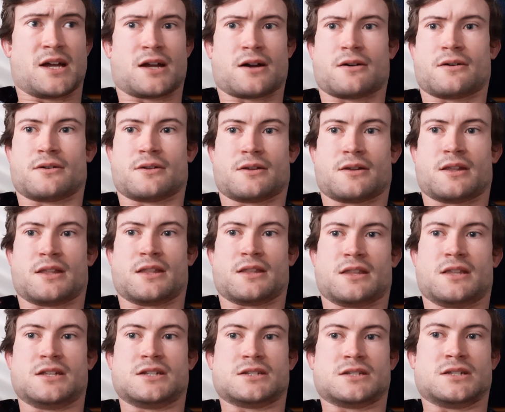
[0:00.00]
going,
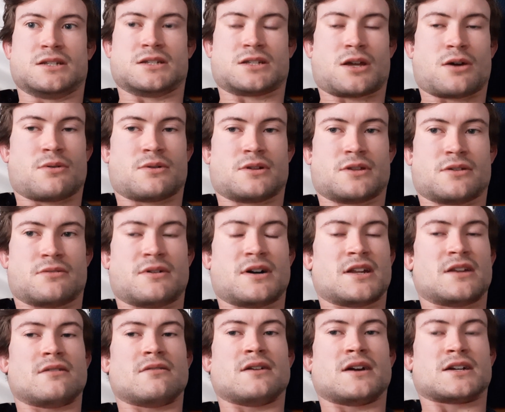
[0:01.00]
this is going in the
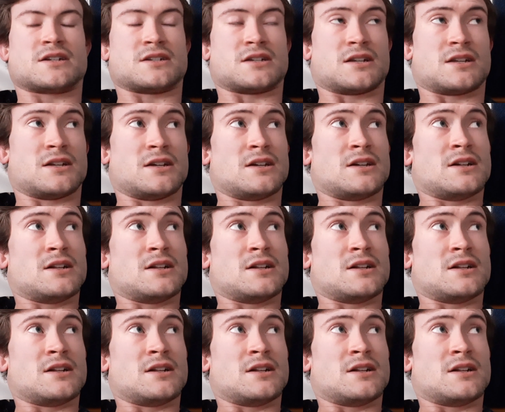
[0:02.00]
right direction,